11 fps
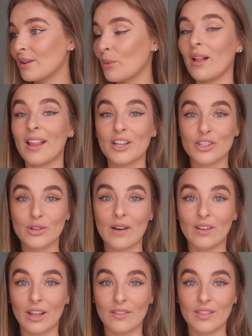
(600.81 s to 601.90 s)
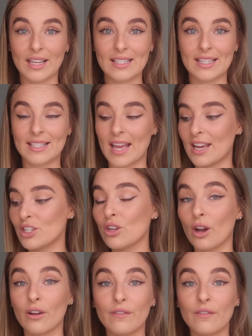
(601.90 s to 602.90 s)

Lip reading: Well, I do have a lot of things to say. So